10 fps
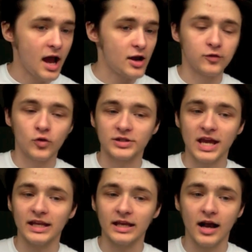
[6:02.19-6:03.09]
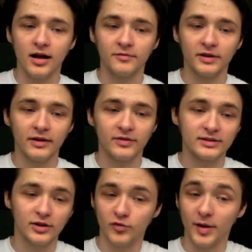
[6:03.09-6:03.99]
And of course,
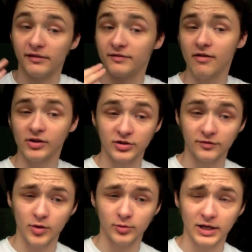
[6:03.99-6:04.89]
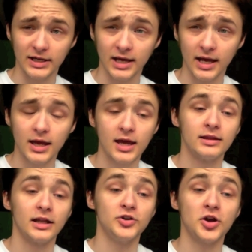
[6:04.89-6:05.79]
if you make a variant of Noble Knight deck,
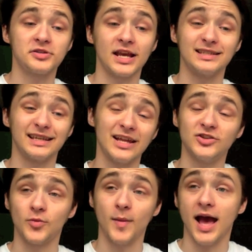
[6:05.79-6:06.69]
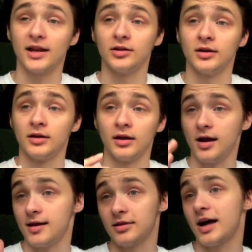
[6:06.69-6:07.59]
then you don't say it's a Genzo Man
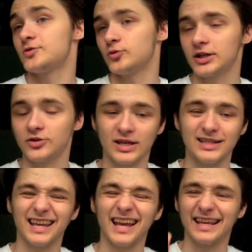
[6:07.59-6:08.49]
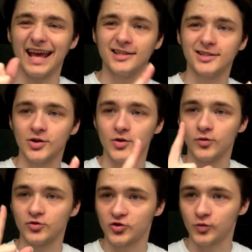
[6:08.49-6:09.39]
Light Sworn deck, you say it's a
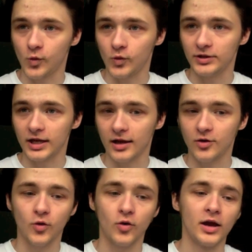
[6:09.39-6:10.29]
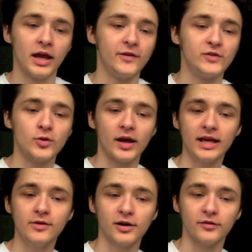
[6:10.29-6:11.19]
Genzo Sworn deck. Or if you do a
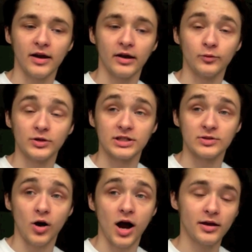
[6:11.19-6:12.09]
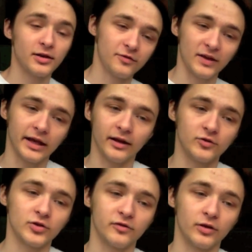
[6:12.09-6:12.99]
hero variant, which is what I'm thinking
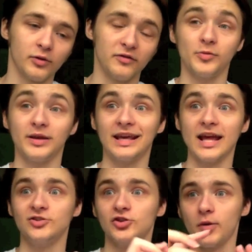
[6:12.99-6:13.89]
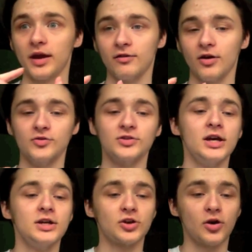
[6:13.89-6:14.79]
of doing with, it'll be Genzo Heroes.
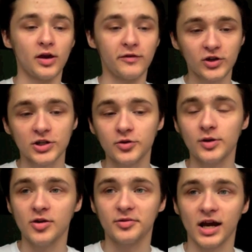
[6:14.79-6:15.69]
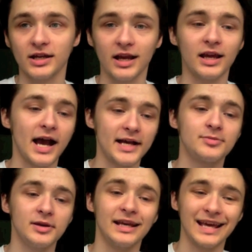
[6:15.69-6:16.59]
So if you're going to do a Noble Knight deck, it
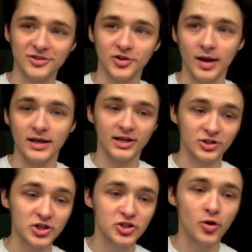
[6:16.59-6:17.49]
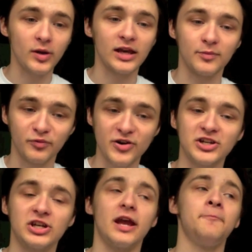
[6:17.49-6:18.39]
has to be a Genzo Man deck, just so we can
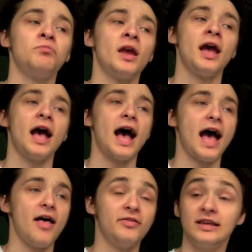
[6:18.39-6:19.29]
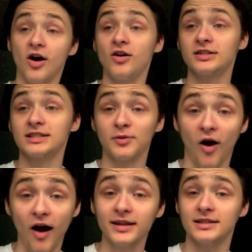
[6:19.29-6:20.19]
appreciate the artist
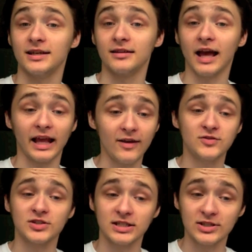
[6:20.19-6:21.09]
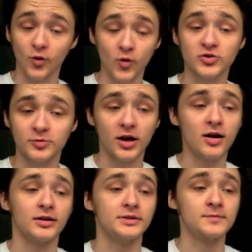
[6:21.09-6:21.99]
behind it that gives us these awesome
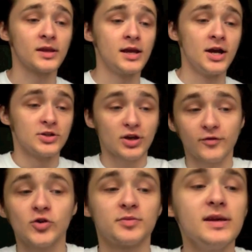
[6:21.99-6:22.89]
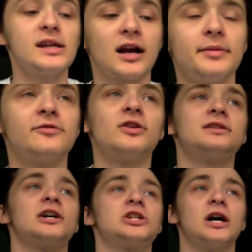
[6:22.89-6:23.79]
cards. So of course, me and a couple of
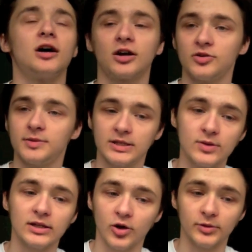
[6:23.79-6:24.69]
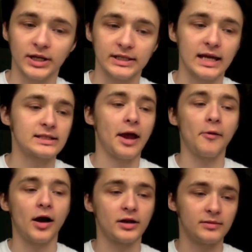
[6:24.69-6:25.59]
friends actually are going to be doing Noble Knight decks,
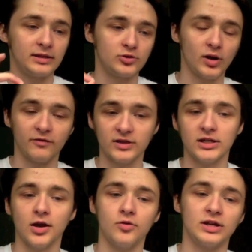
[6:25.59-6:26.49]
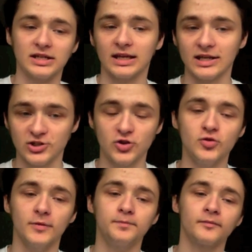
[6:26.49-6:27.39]
and I'm going to be doing a video dedicated
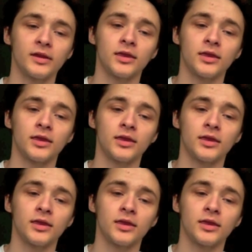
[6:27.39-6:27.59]
to them.